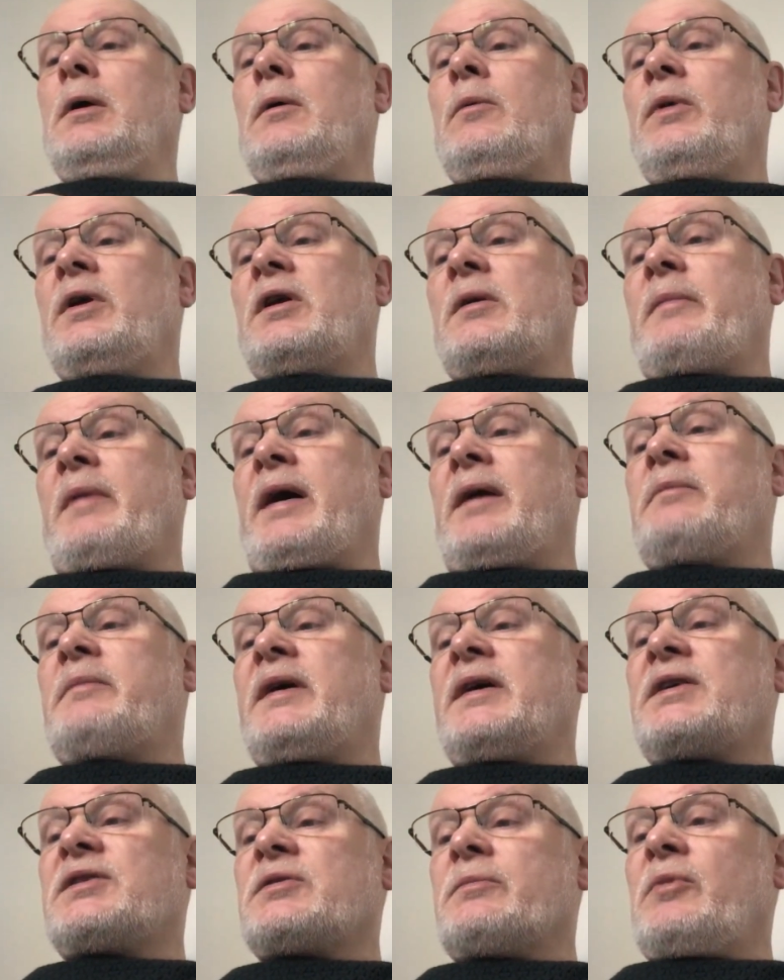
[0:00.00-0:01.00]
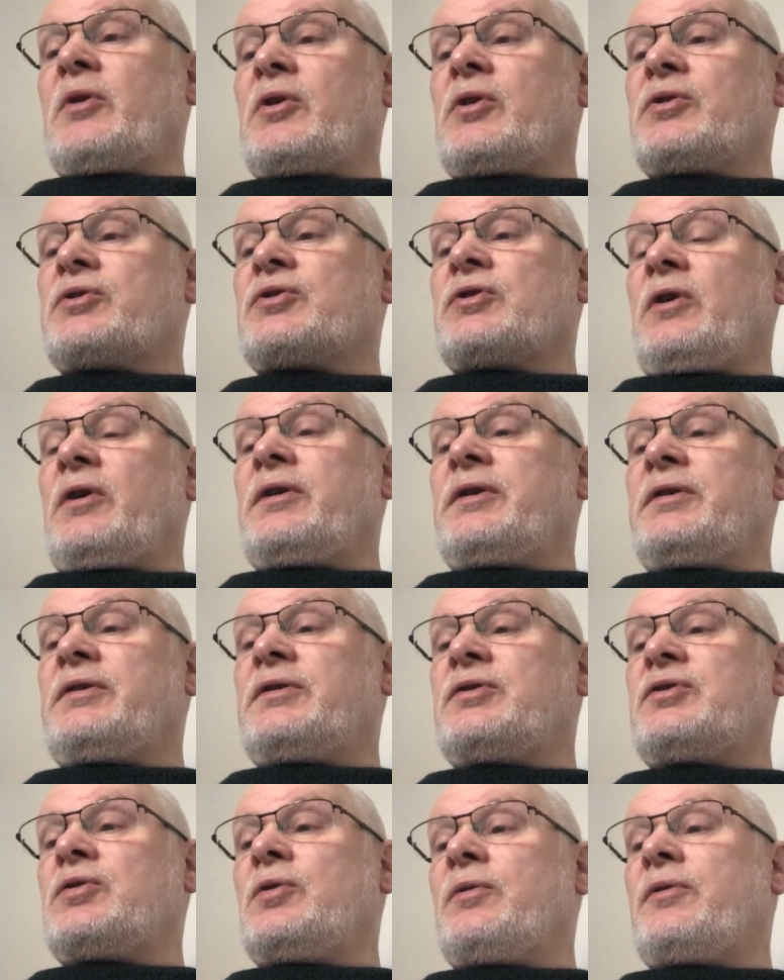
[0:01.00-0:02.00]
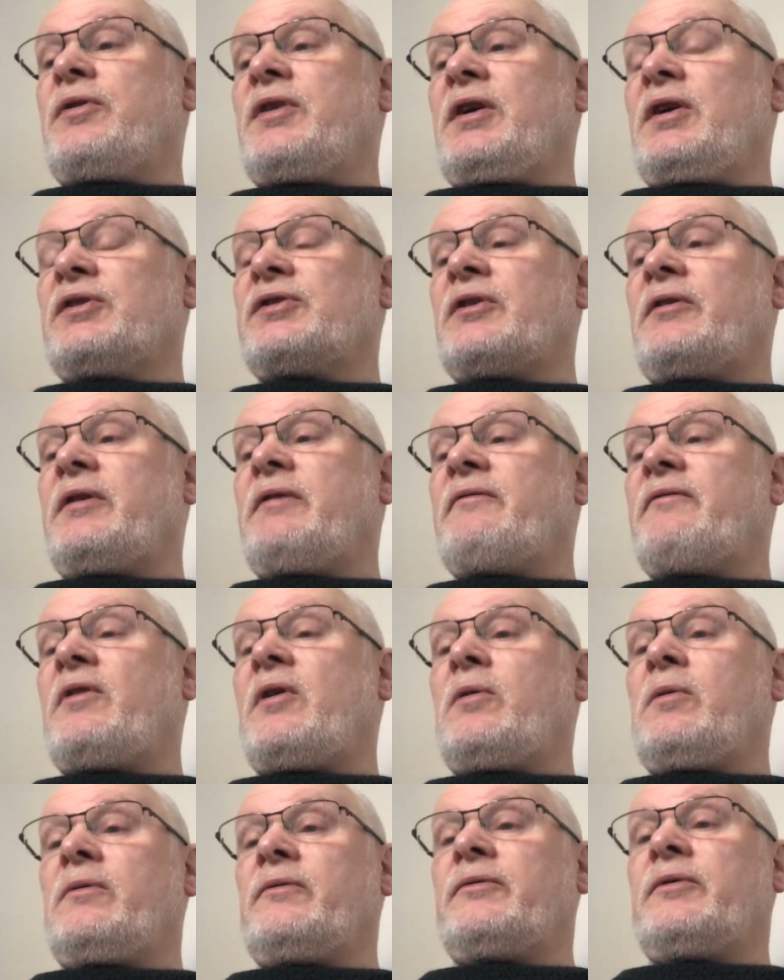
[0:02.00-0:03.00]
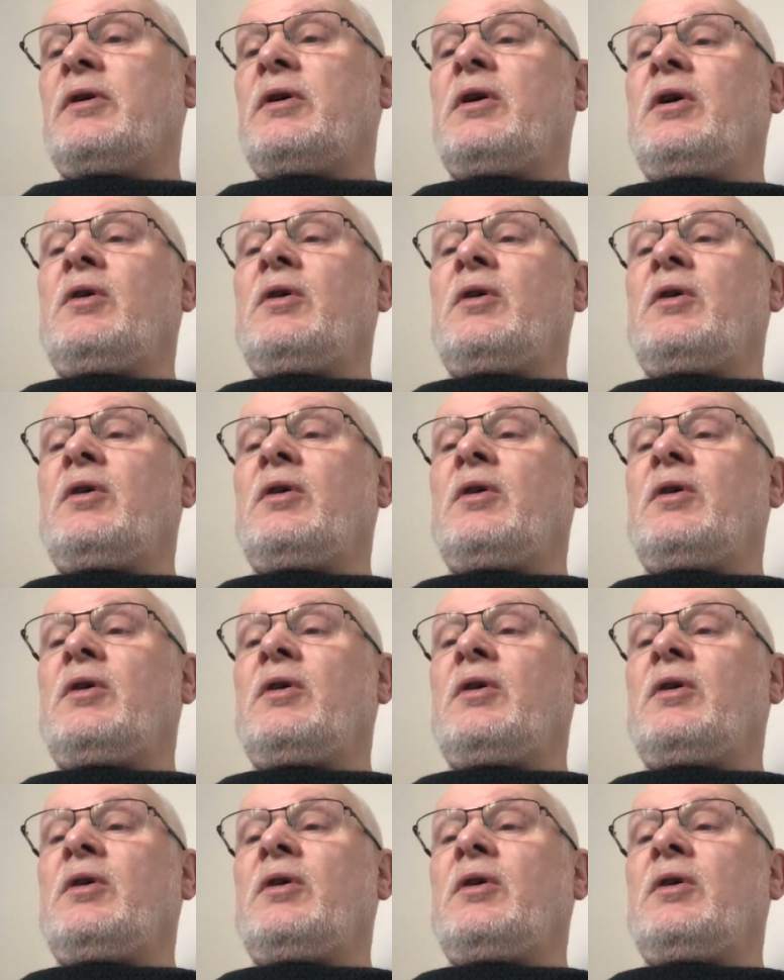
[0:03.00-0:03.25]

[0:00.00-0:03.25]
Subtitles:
When a man makes a moral choice, two things are involved.